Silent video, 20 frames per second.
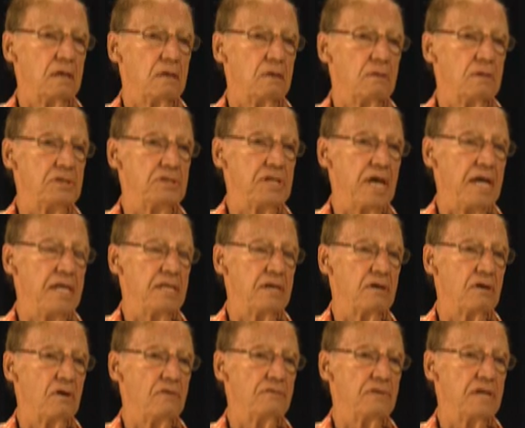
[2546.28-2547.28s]
we stayed
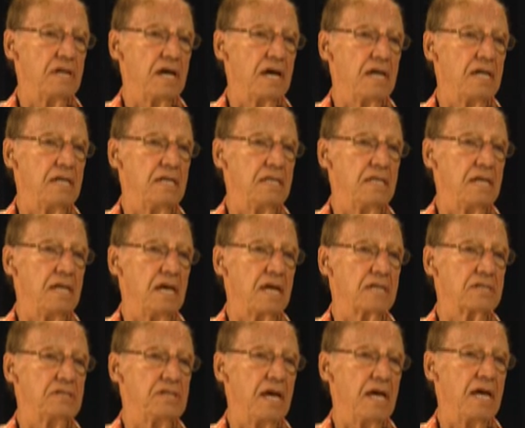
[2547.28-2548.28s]
there overnight, and the
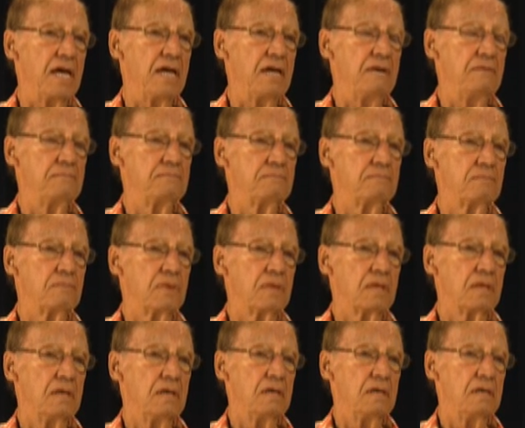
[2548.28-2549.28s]
next day,
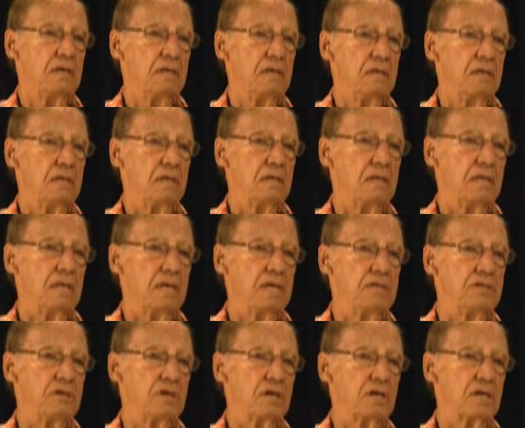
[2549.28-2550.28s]
they
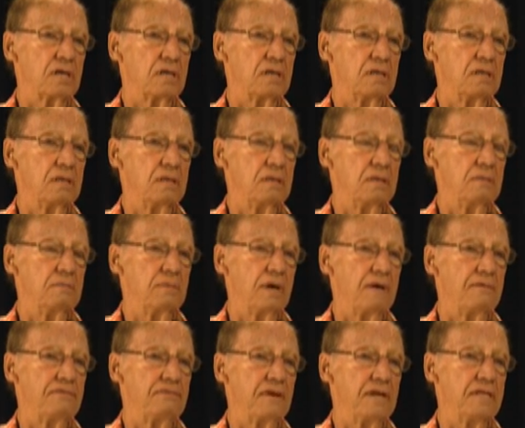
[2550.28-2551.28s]
took
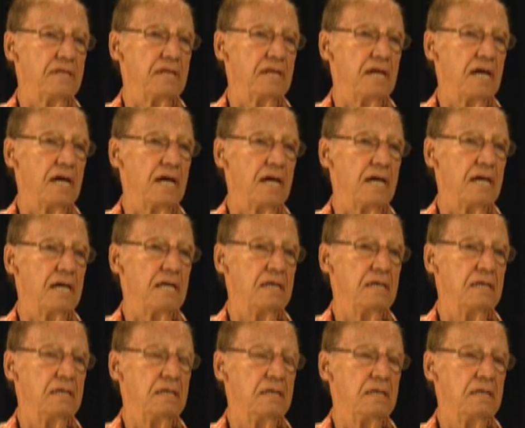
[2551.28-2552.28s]
my friend and I
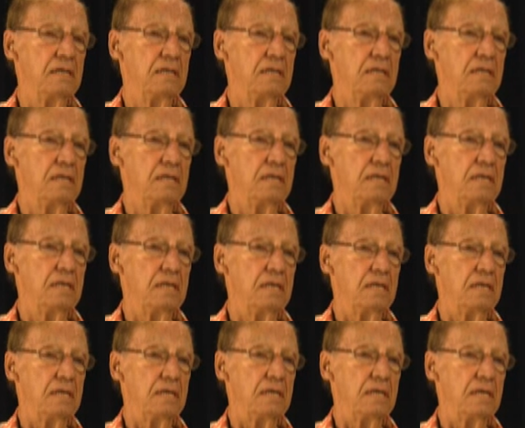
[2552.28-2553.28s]

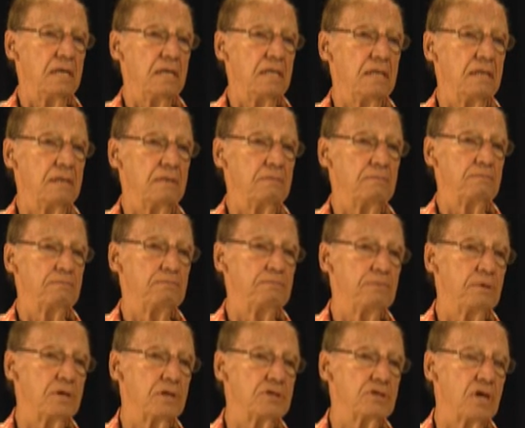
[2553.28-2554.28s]
and
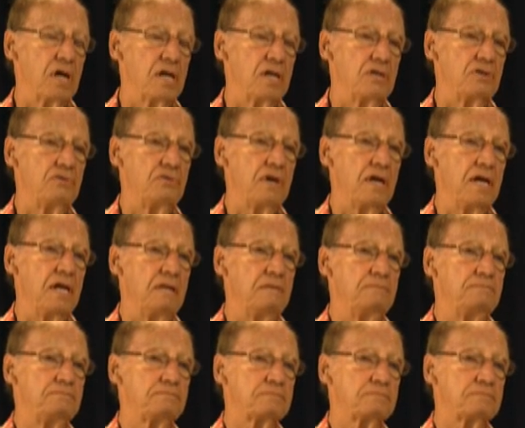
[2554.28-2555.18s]
put us on a train.